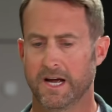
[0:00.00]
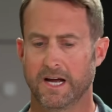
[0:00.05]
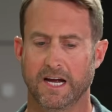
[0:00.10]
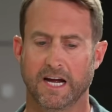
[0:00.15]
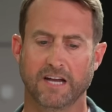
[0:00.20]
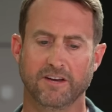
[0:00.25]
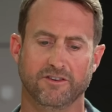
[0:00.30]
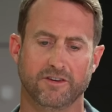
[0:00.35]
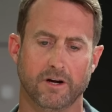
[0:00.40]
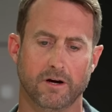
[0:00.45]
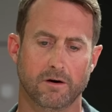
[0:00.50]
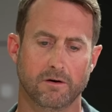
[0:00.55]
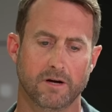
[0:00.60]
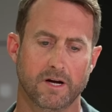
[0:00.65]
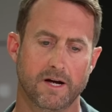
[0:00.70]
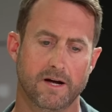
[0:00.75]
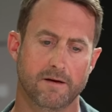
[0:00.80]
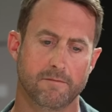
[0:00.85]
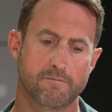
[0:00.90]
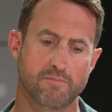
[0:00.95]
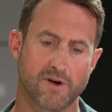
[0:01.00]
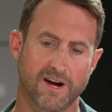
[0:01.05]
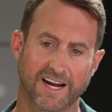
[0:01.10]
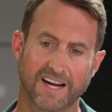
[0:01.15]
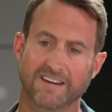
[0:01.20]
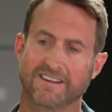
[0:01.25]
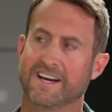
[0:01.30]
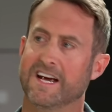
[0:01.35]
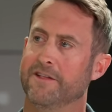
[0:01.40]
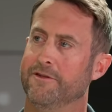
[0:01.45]
And so bringing
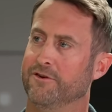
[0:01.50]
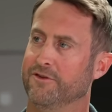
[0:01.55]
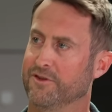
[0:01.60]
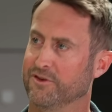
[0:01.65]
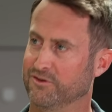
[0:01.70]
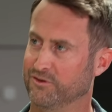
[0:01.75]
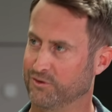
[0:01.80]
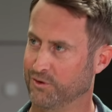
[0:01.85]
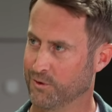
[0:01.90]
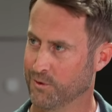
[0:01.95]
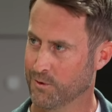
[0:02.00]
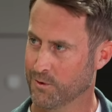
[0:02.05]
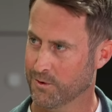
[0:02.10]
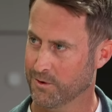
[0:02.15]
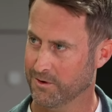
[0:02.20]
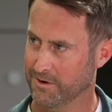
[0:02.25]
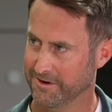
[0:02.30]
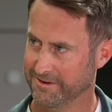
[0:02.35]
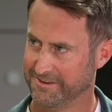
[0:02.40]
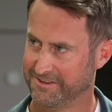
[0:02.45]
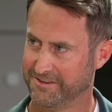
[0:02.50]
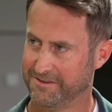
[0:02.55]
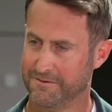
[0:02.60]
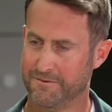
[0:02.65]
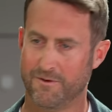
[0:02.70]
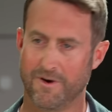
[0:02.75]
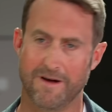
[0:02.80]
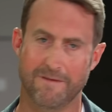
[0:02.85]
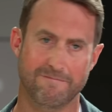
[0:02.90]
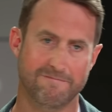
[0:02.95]
together the tools
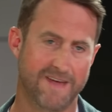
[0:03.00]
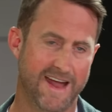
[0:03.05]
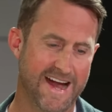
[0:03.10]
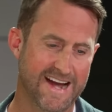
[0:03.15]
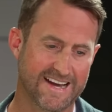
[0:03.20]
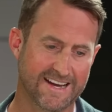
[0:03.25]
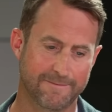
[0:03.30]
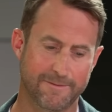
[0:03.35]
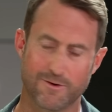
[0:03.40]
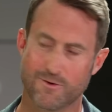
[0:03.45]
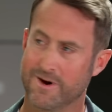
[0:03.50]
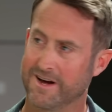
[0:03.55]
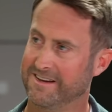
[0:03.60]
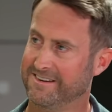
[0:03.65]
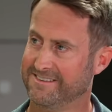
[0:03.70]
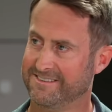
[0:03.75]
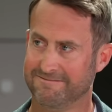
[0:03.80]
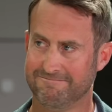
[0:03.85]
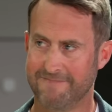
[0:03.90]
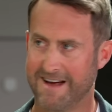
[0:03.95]
from AWS